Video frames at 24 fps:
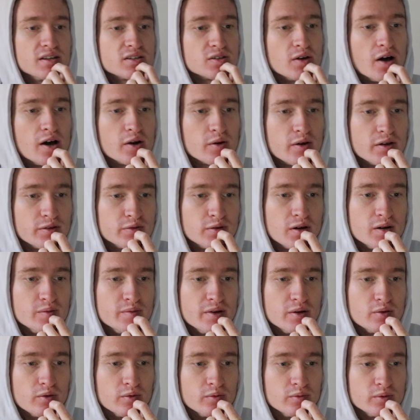So how do I threaten
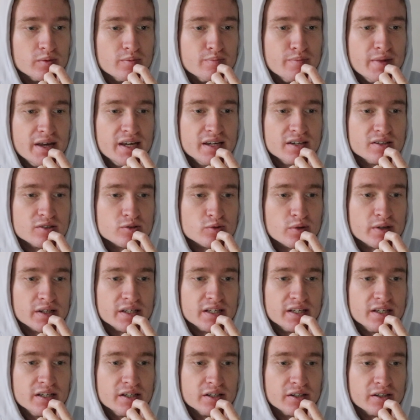mate? Well, mate is right
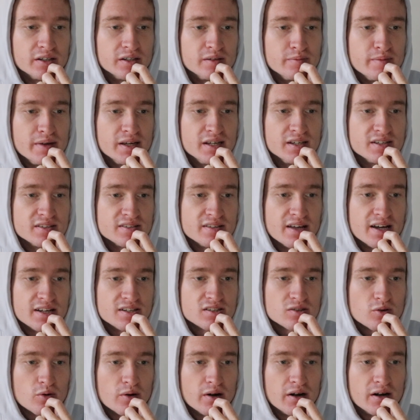here. Mate is that
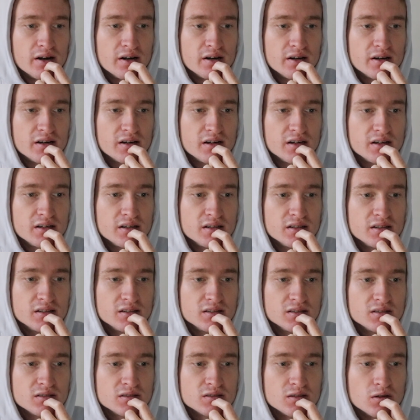square.
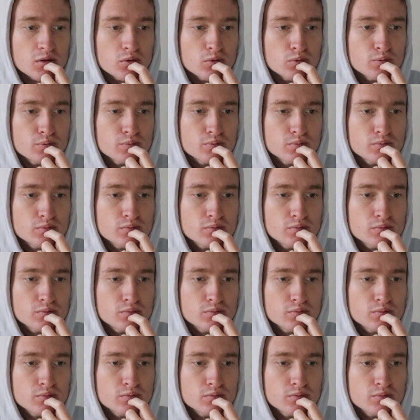So...